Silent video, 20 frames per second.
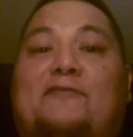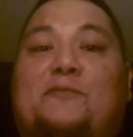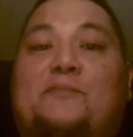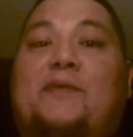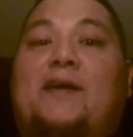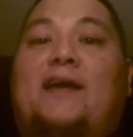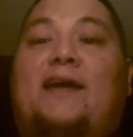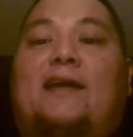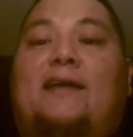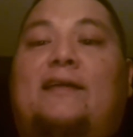to
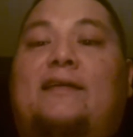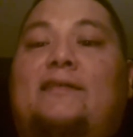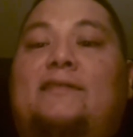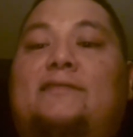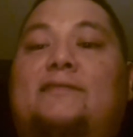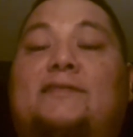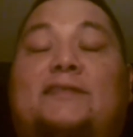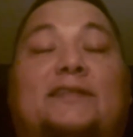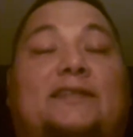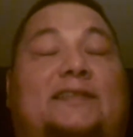pay
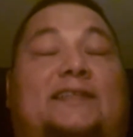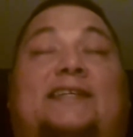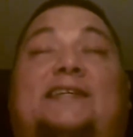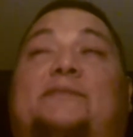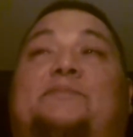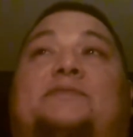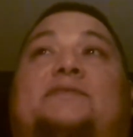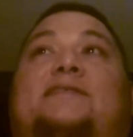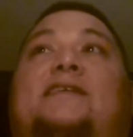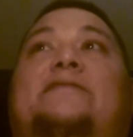to
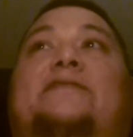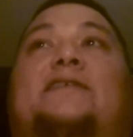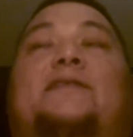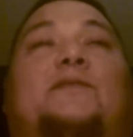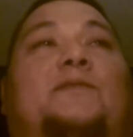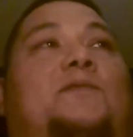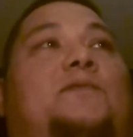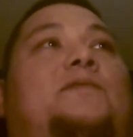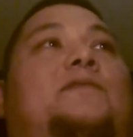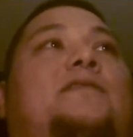keep
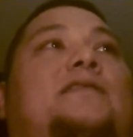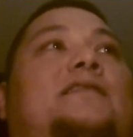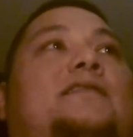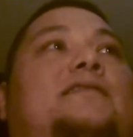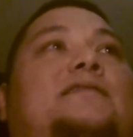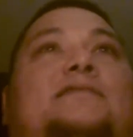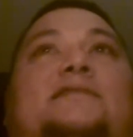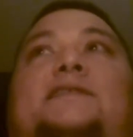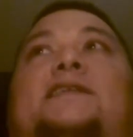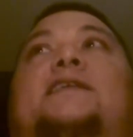living, or,
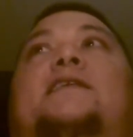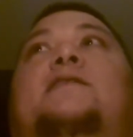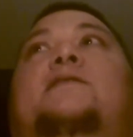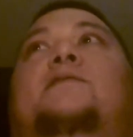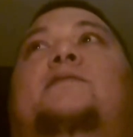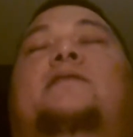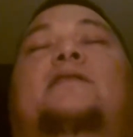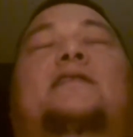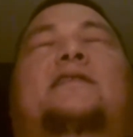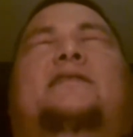
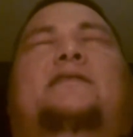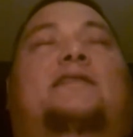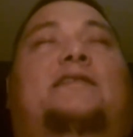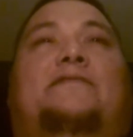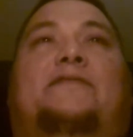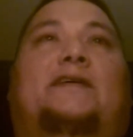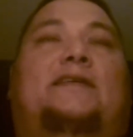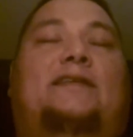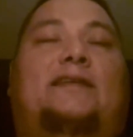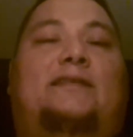
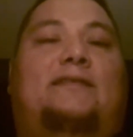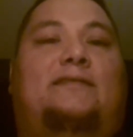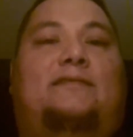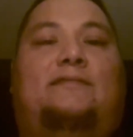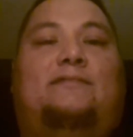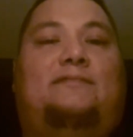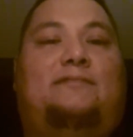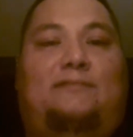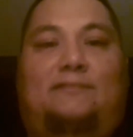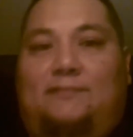if I didn't,
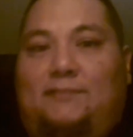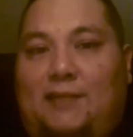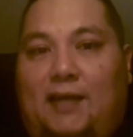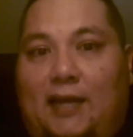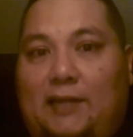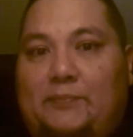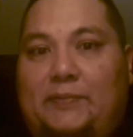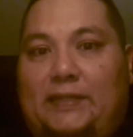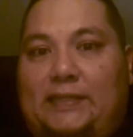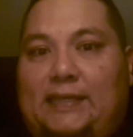
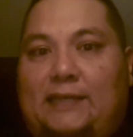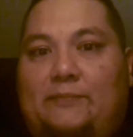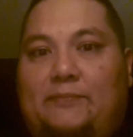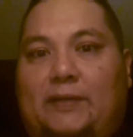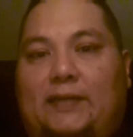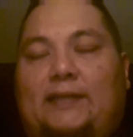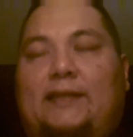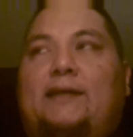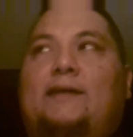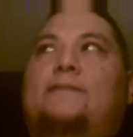I'd be dead
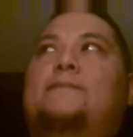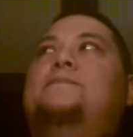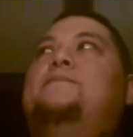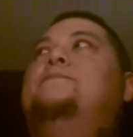by now.